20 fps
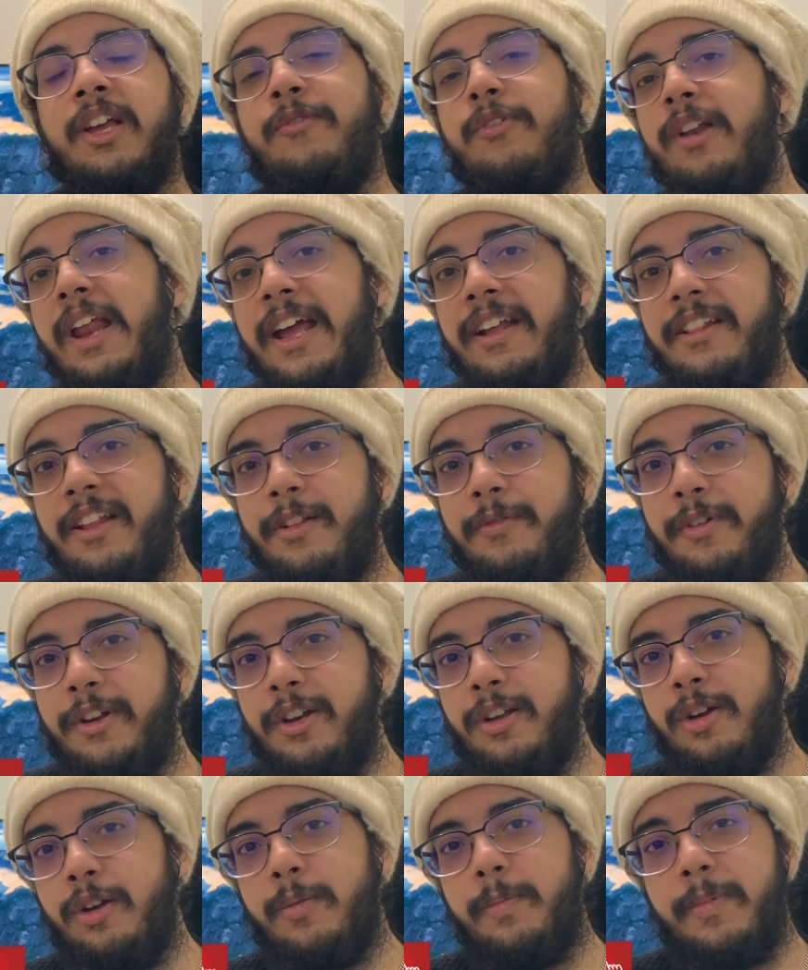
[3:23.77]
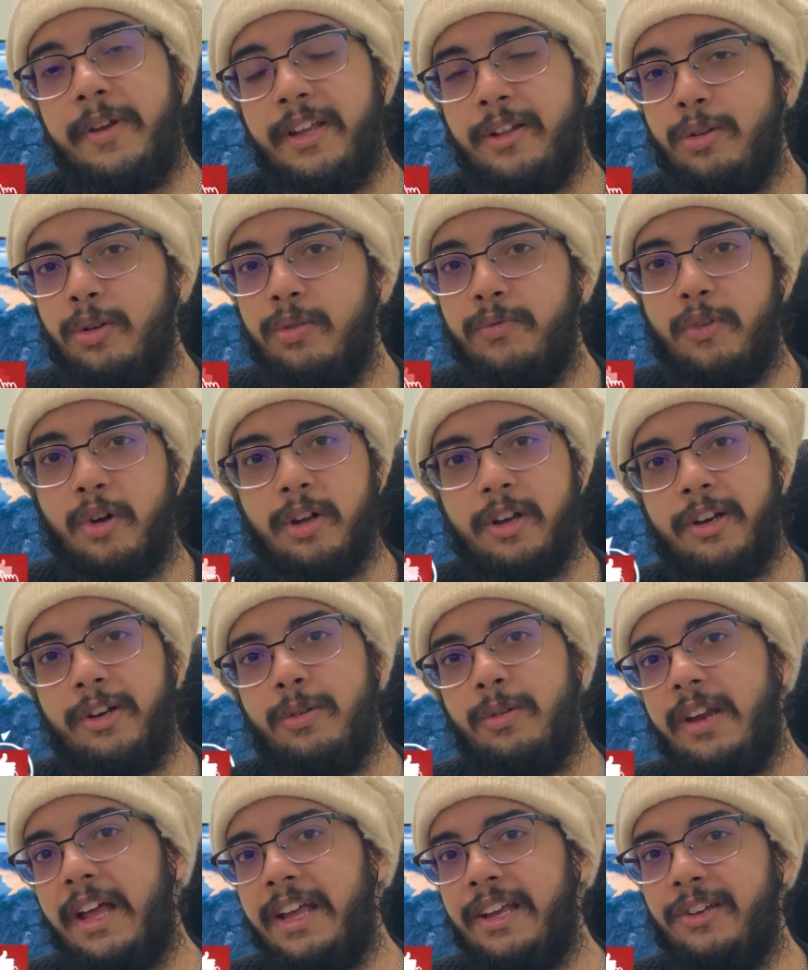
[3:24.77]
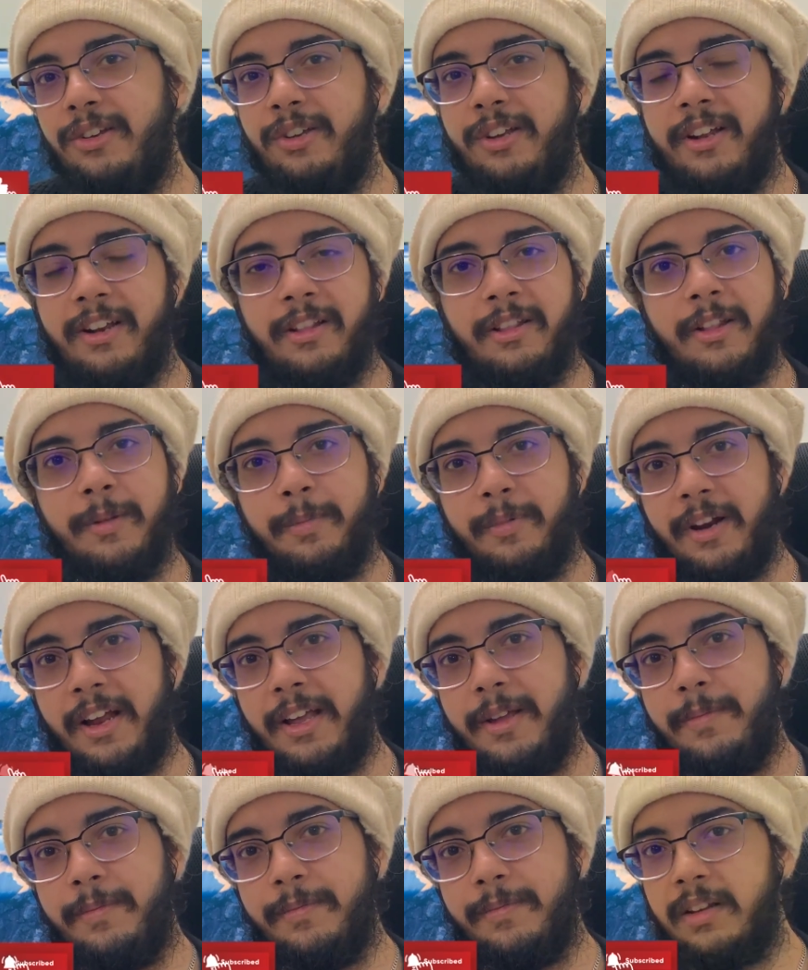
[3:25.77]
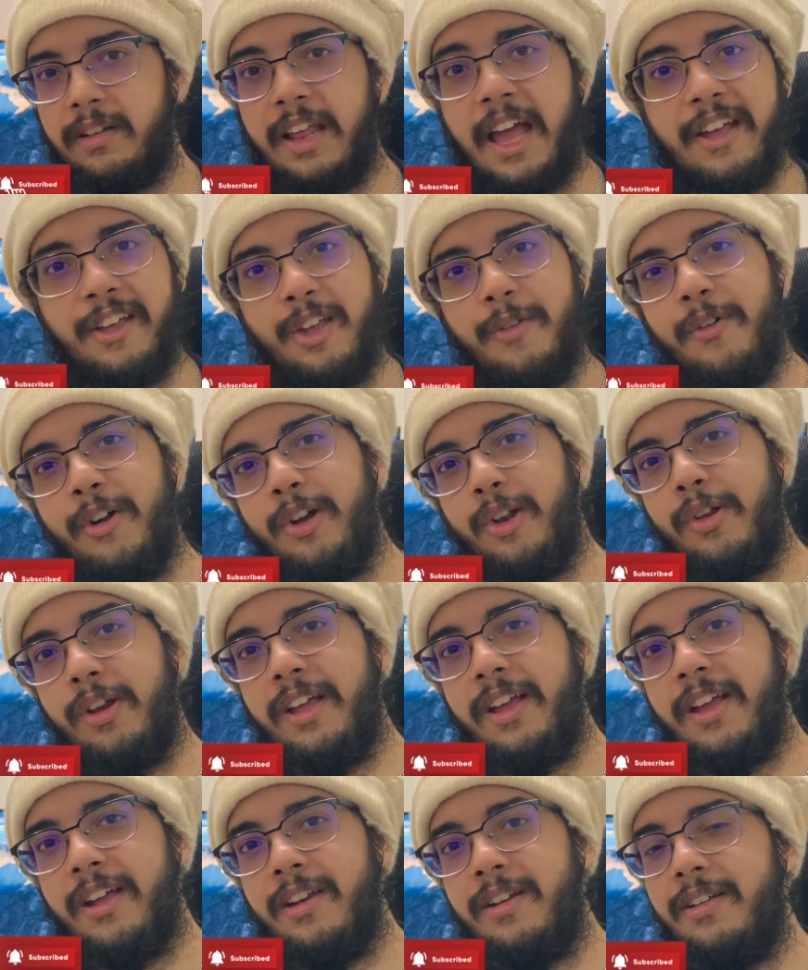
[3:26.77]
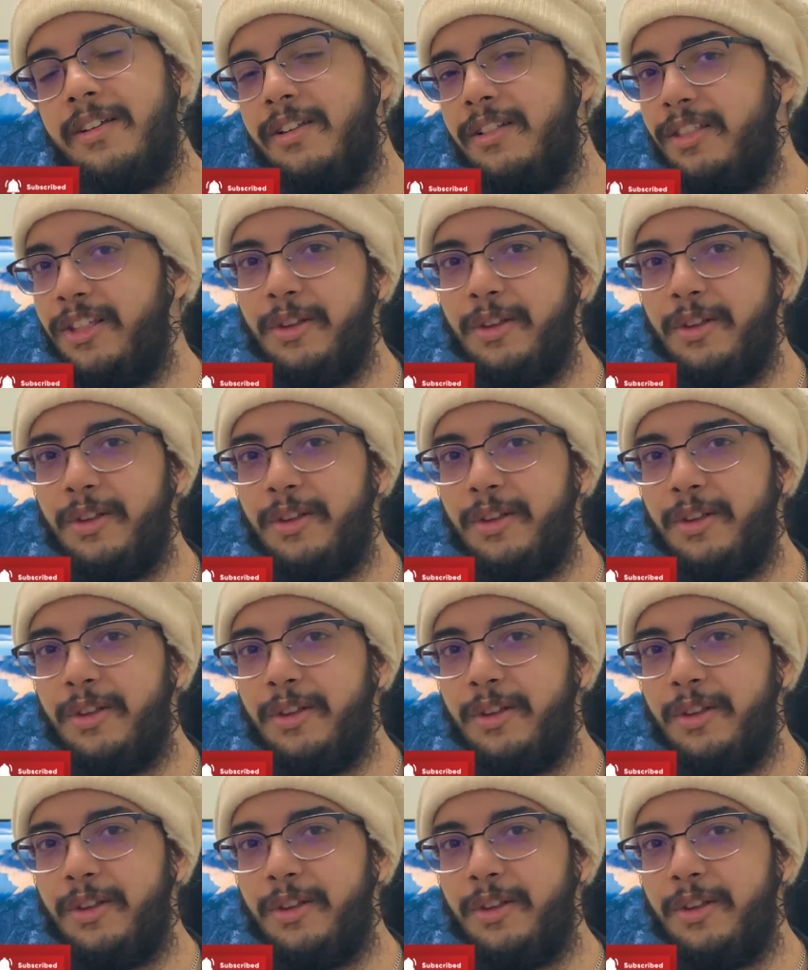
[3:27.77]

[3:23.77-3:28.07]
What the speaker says: If you like this video, please don't forget to like, share and subscribe. Thank you for tuning in.